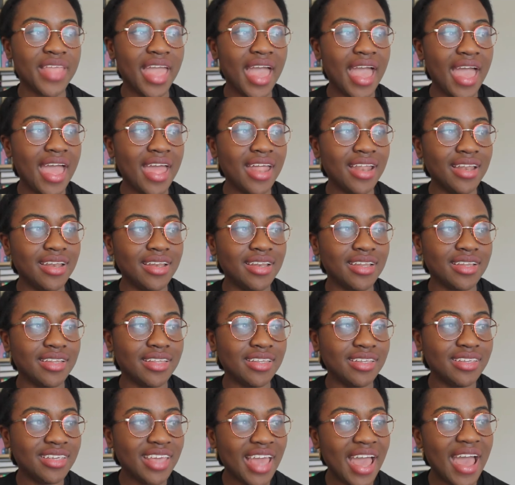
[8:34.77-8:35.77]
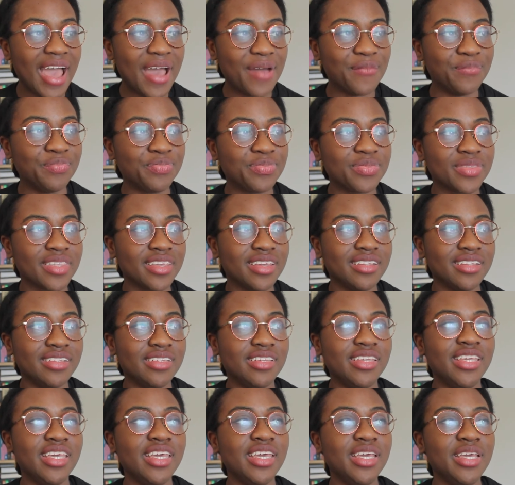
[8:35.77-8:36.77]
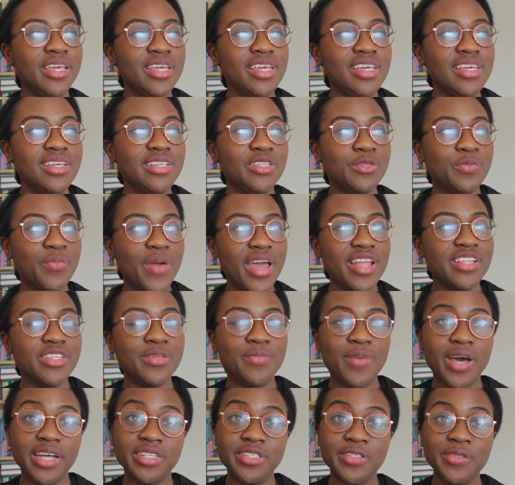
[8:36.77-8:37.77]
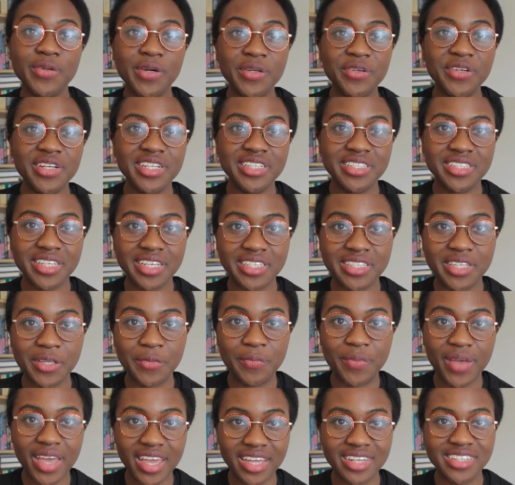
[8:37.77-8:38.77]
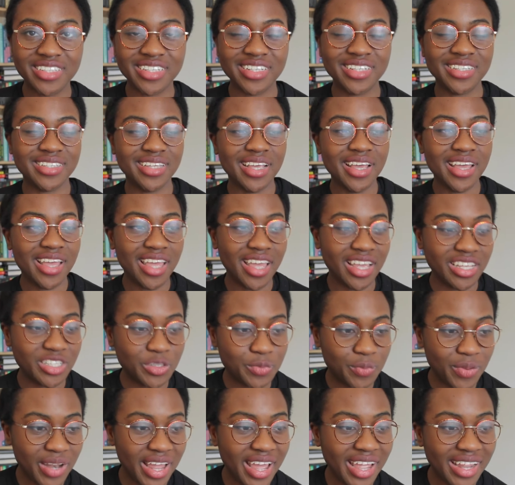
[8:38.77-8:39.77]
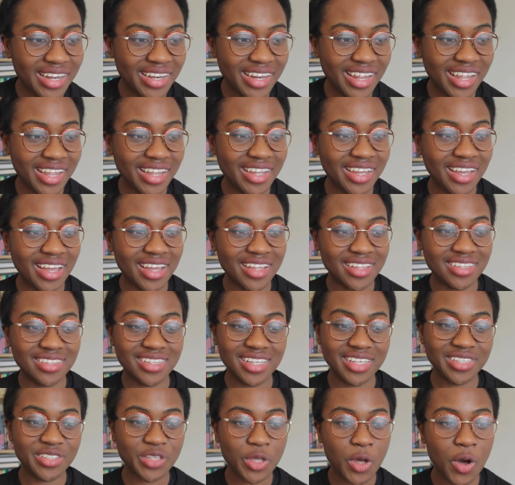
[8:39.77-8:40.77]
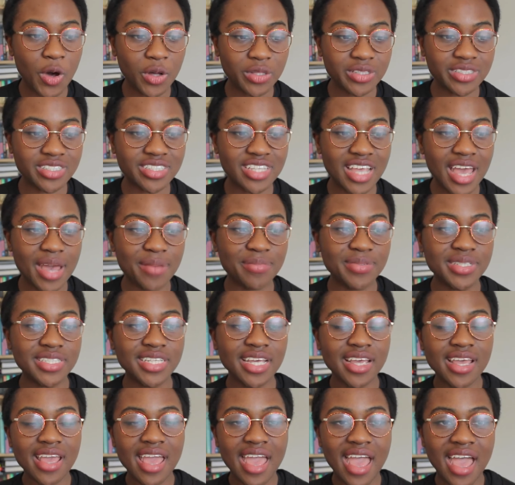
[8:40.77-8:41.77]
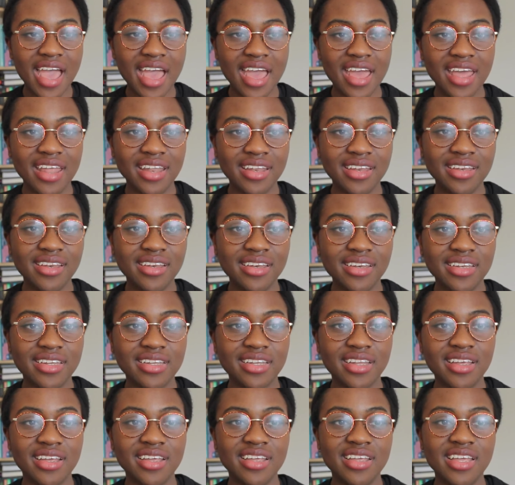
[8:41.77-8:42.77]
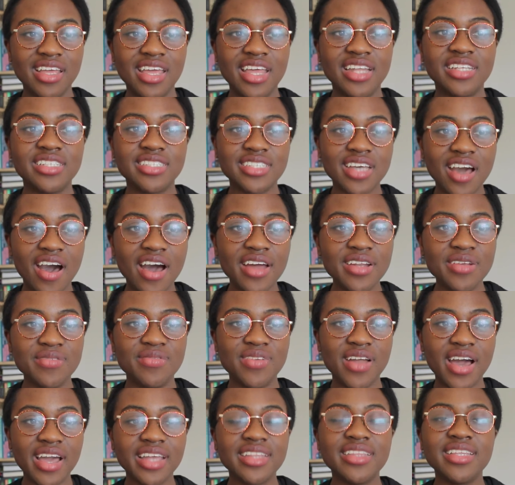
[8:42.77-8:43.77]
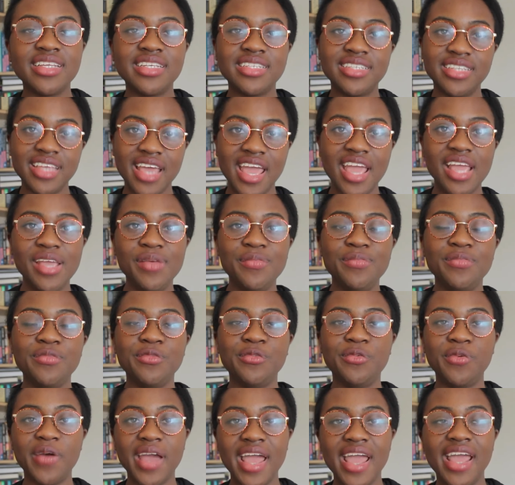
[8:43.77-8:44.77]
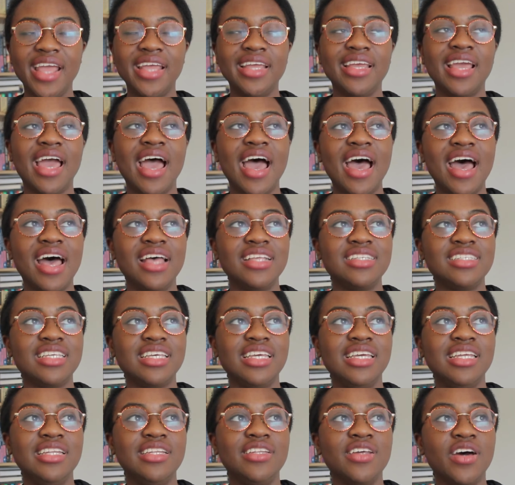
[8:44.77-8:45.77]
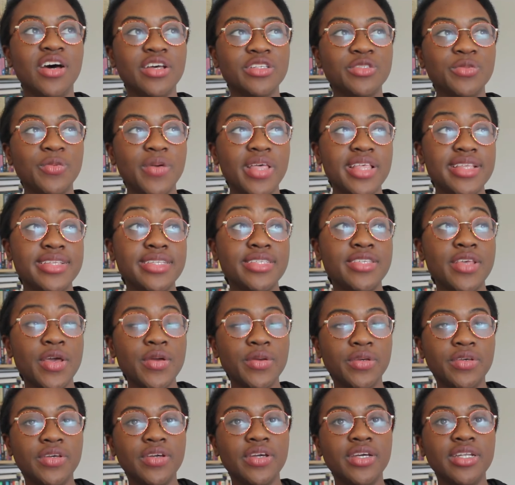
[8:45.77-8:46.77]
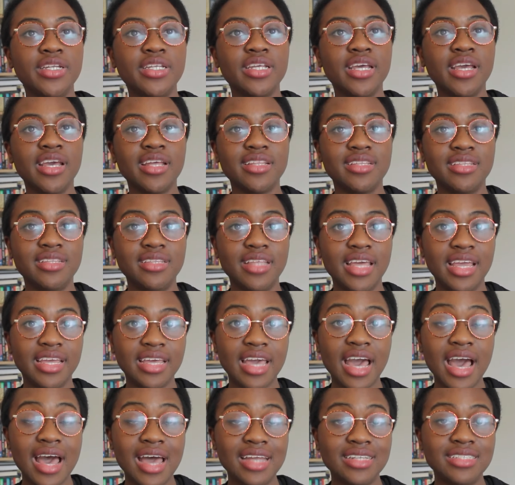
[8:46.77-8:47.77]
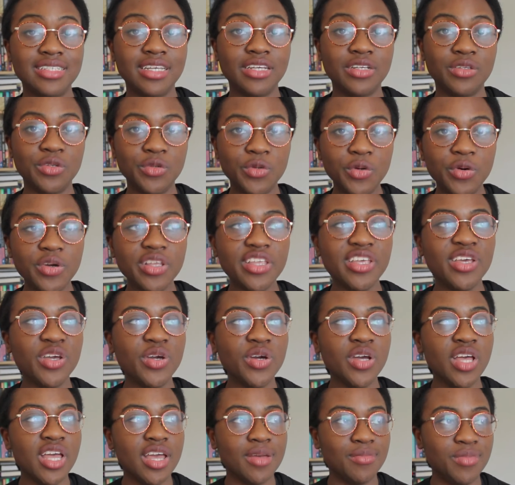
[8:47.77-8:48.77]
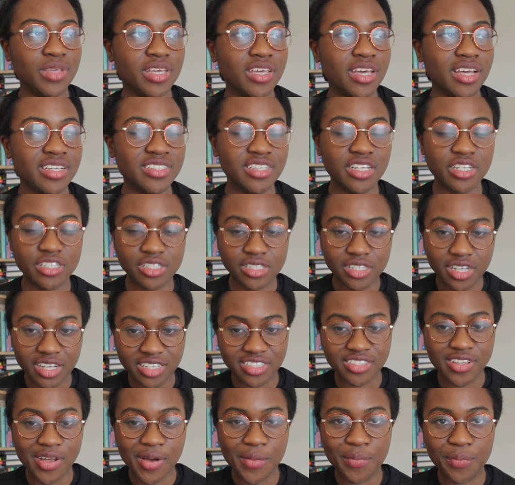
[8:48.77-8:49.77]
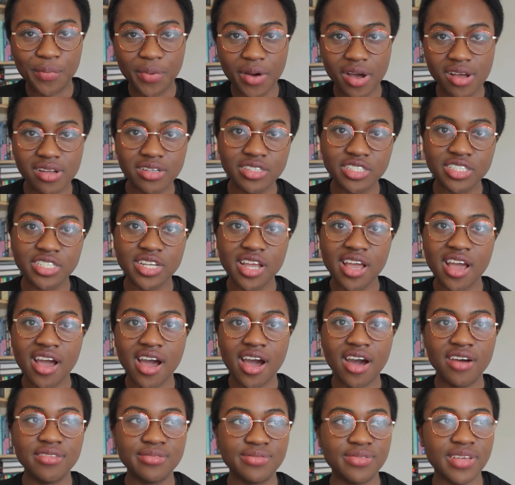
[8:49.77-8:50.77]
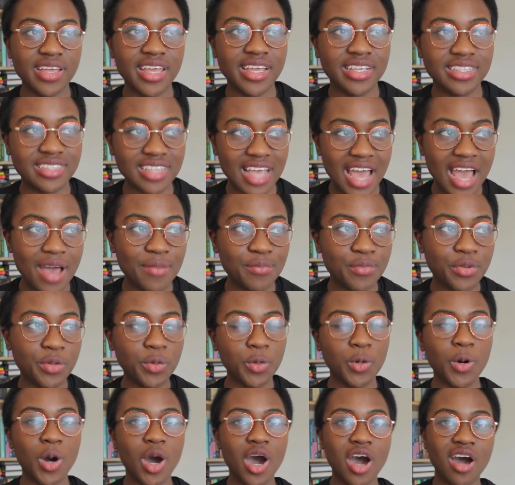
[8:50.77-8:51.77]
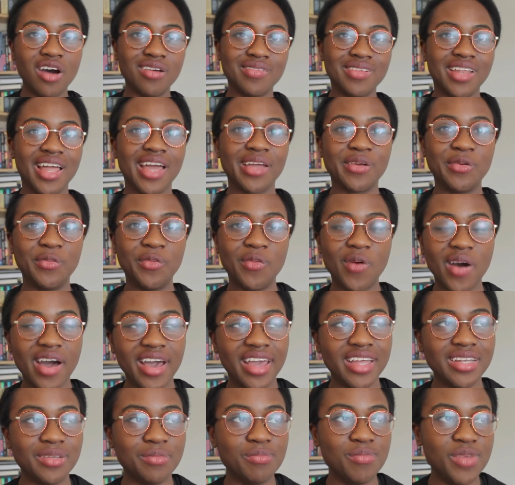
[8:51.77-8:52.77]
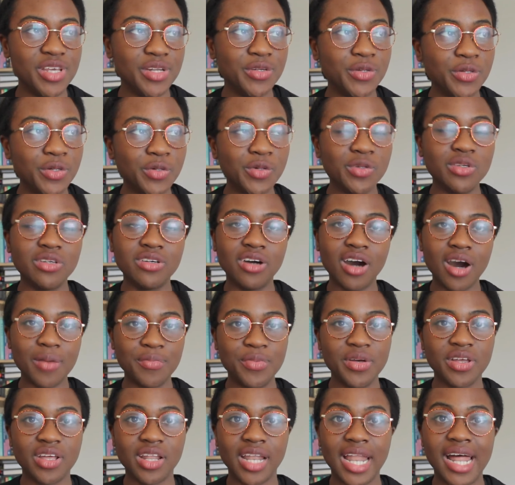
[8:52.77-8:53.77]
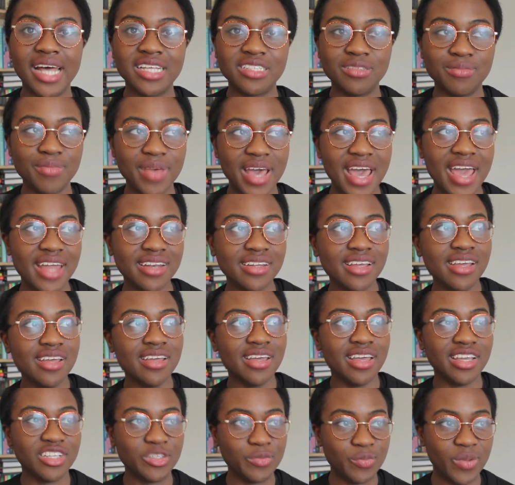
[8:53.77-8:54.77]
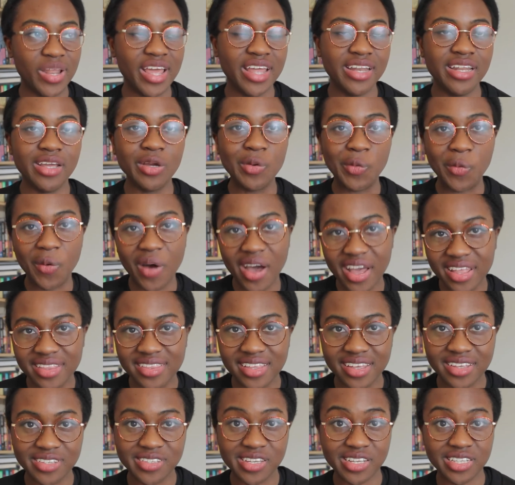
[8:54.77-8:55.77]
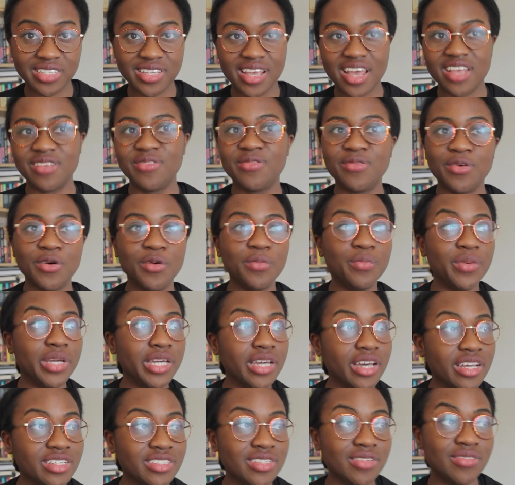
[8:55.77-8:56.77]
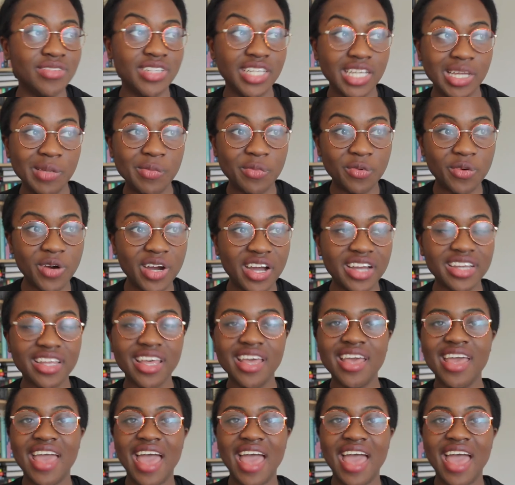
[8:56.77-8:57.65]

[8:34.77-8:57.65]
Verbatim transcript: And yeah, he spends about 260 pages explaining this concept and it's kind of like the same way as he does with so good they can't ignore you because it's just a bunch of example of like white middle or upper class men explaining why they're successful because of deep work